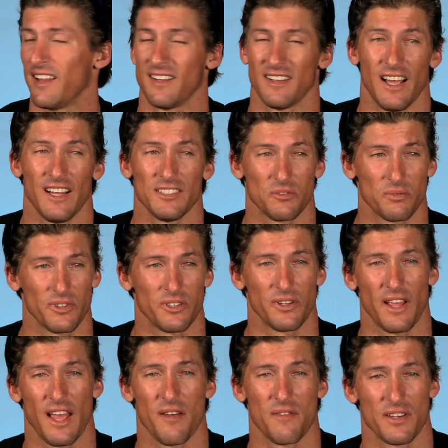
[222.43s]
I just went through
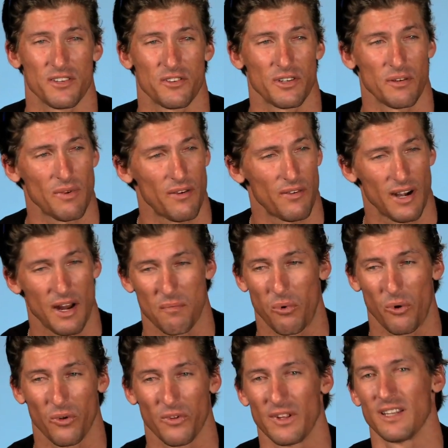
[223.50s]
the heaviest trip ever and I
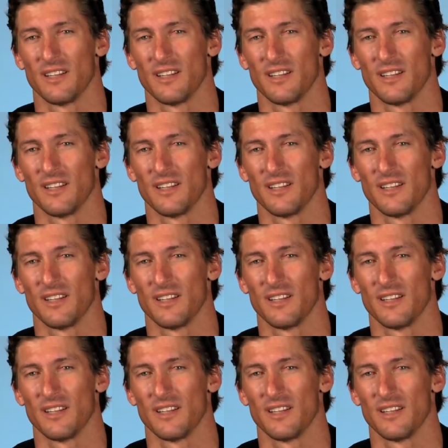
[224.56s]
pulled it.